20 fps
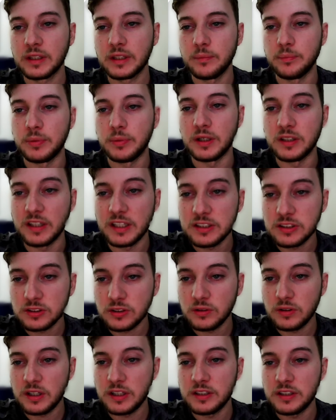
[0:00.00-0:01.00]
But let's go
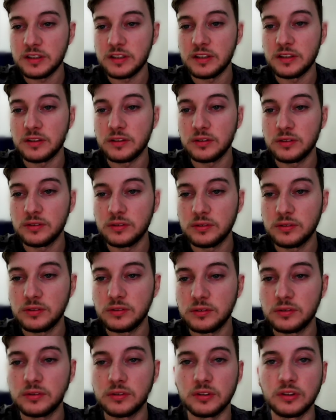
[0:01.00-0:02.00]
ahead and
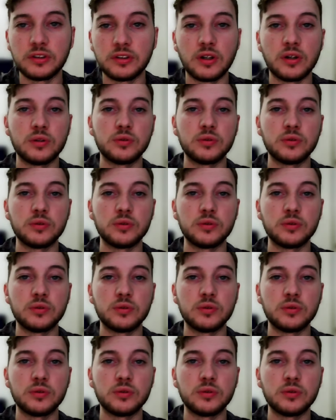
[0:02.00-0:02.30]
go